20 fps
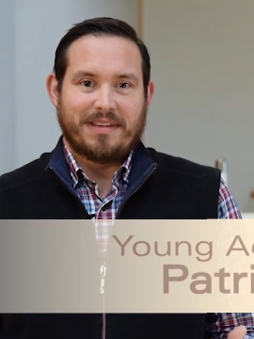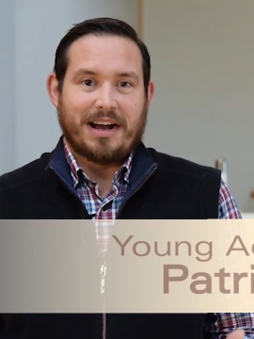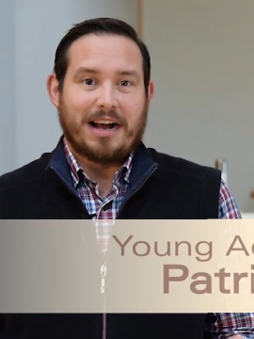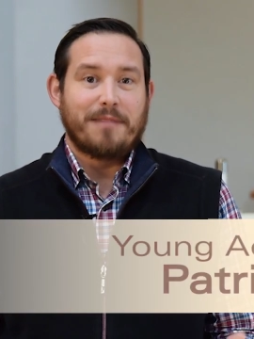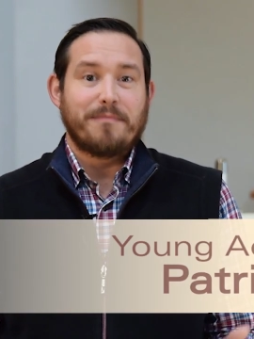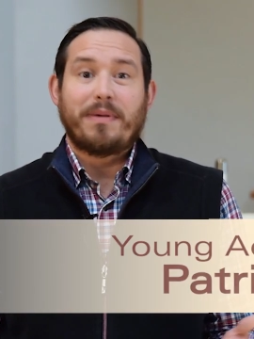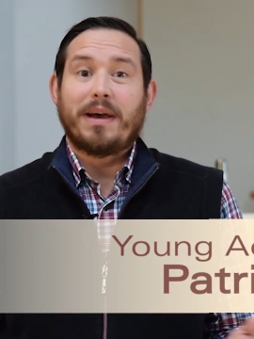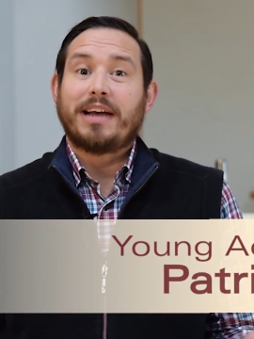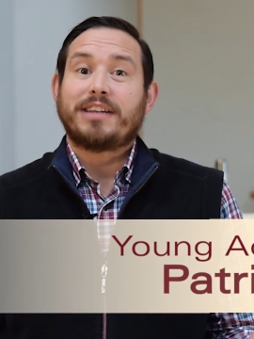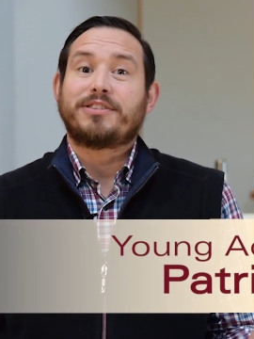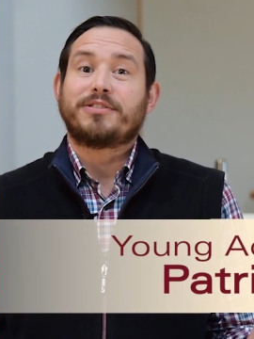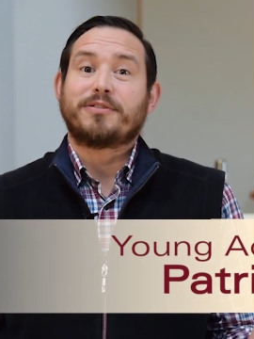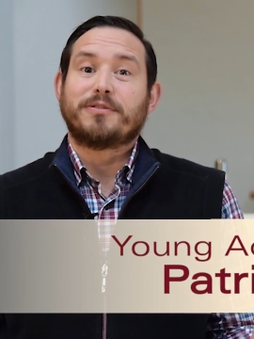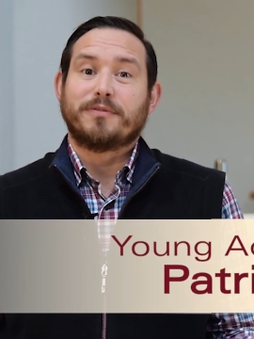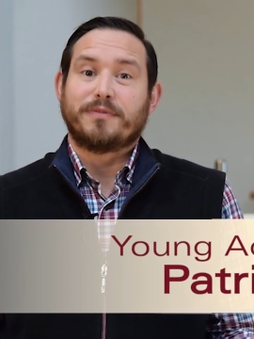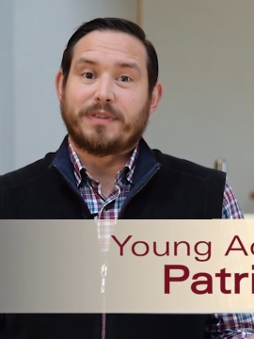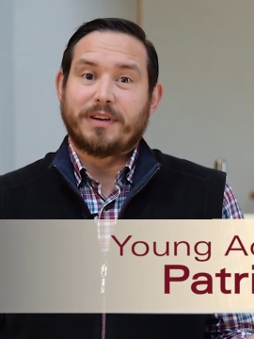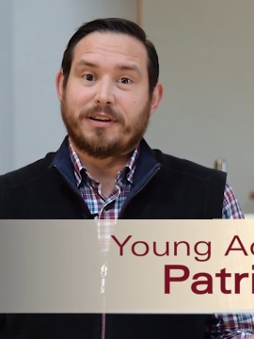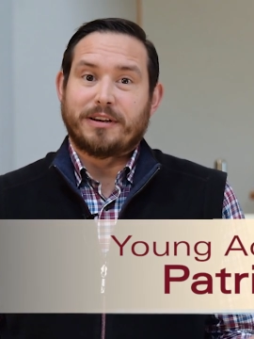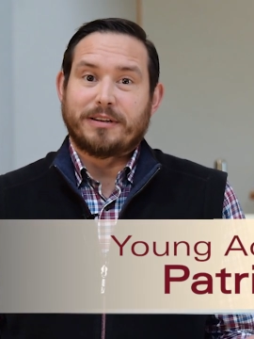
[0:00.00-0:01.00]
I'm Patrick
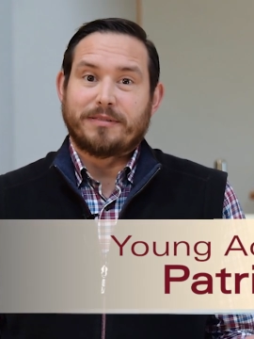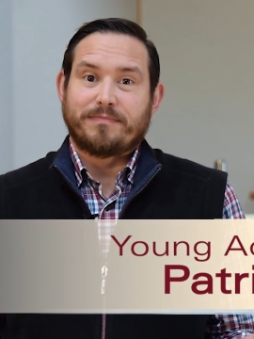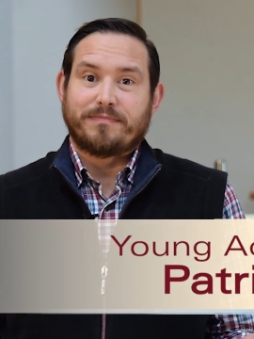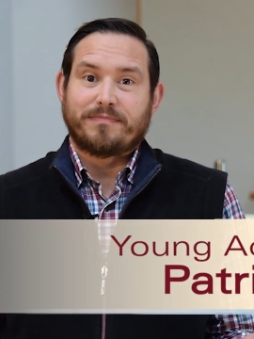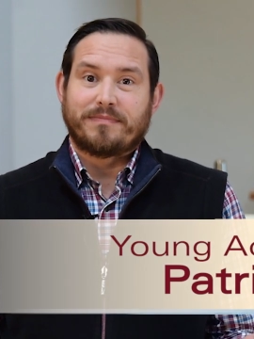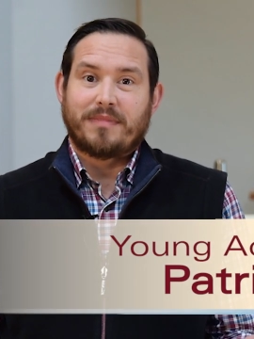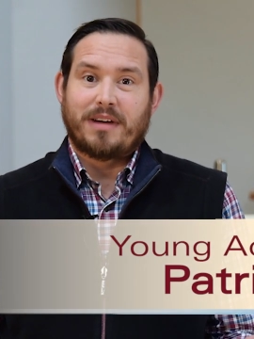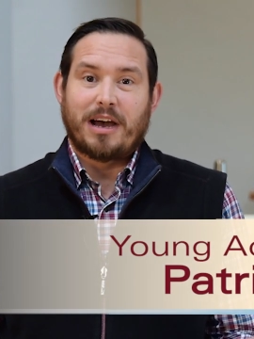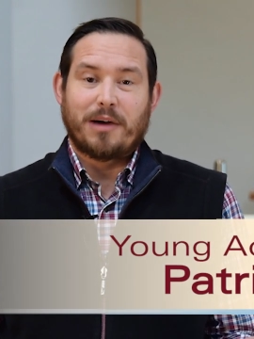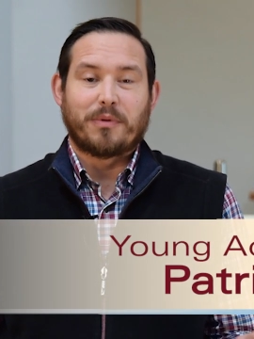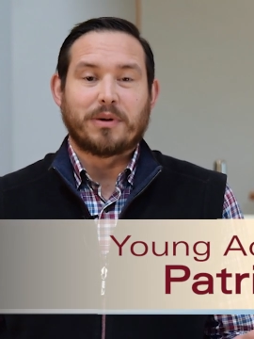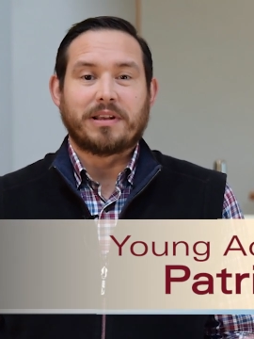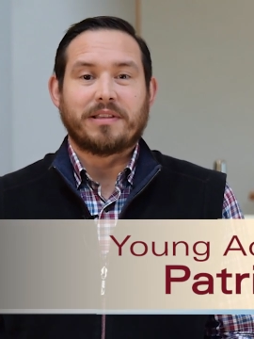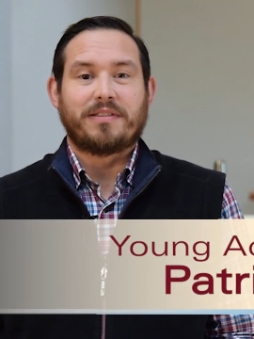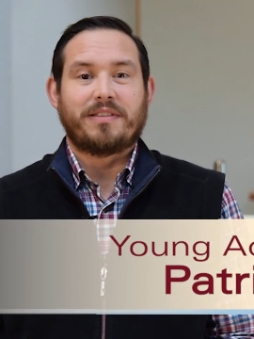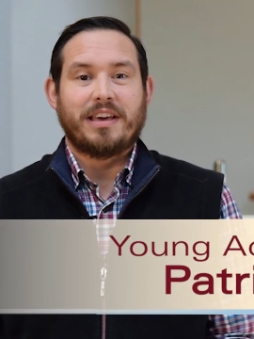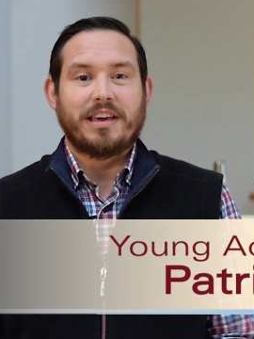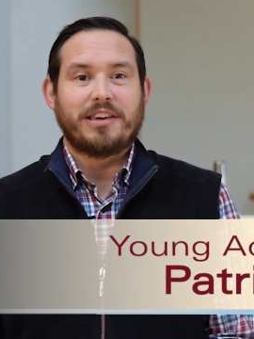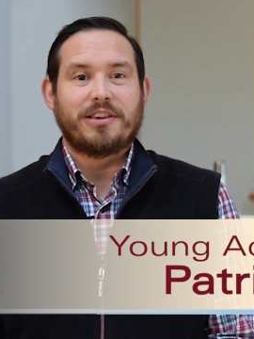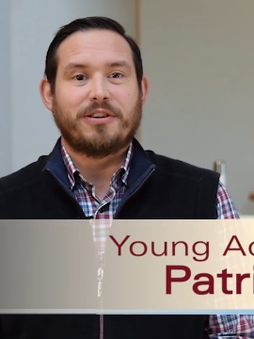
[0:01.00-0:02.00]
Rivera. I want to
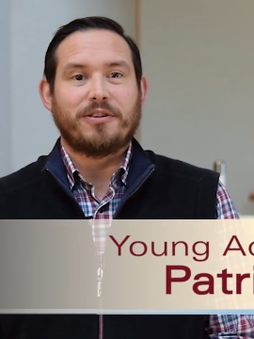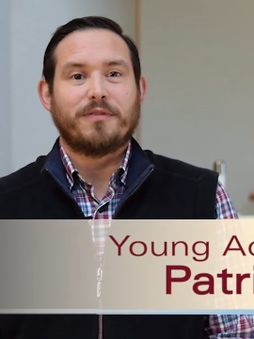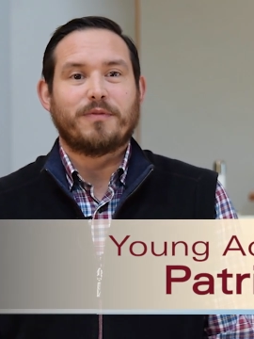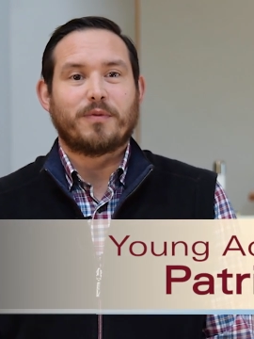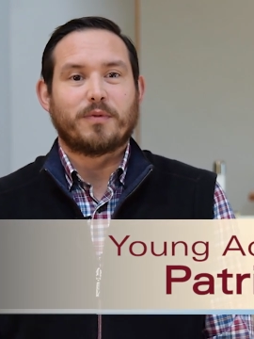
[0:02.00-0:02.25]
thank you